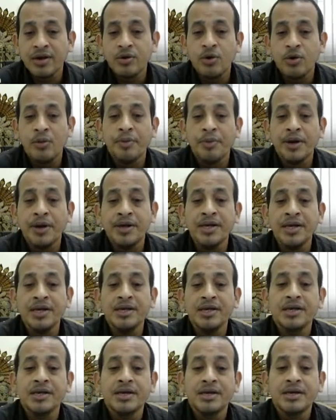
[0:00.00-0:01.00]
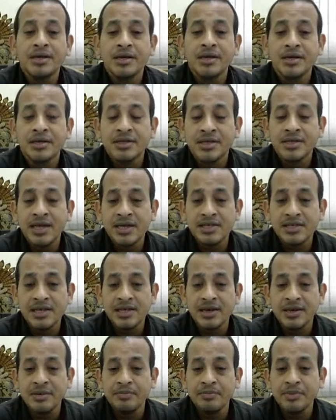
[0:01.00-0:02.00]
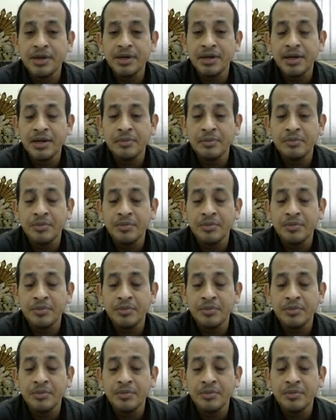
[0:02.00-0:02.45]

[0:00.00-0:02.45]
company just repeat,